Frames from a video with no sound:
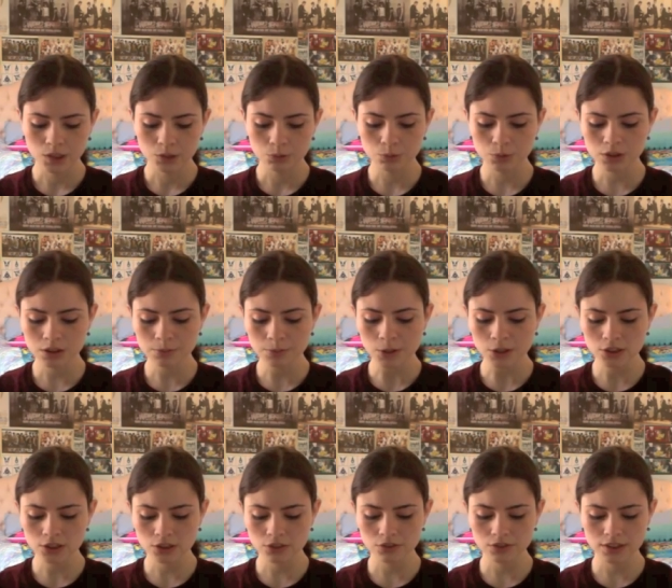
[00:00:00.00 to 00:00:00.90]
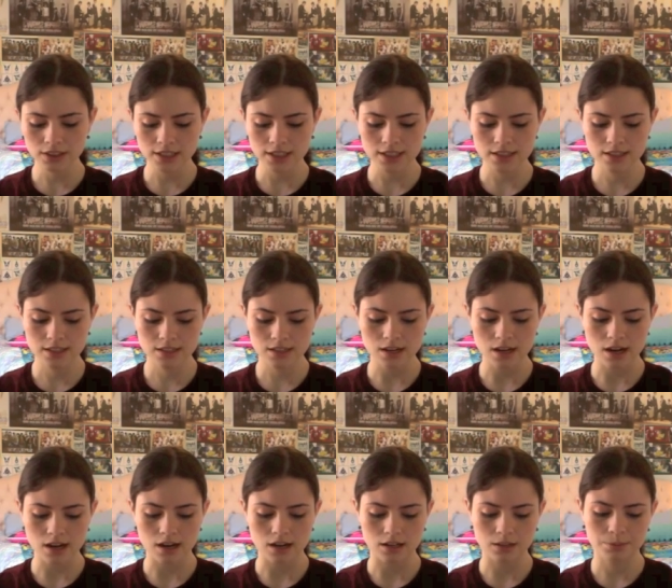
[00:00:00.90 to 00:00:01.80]
Woollim also released
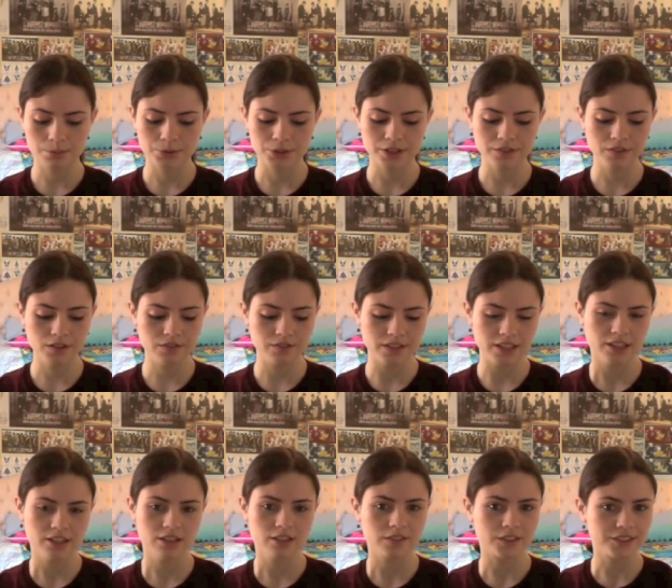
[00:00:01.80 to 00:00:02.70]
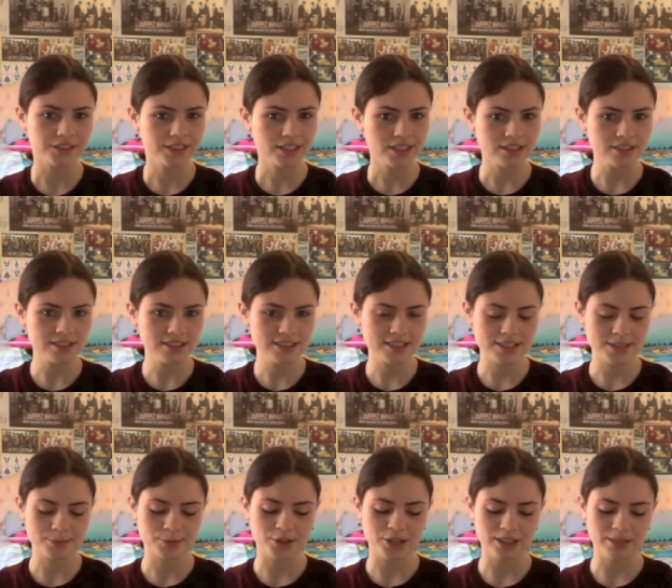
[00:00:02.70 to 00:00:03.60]
a preview video of all the songs this
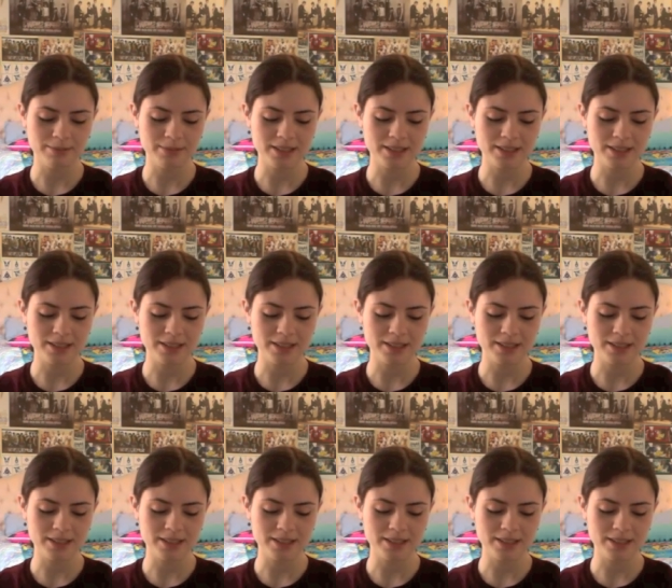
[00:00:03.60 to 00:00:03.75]
morning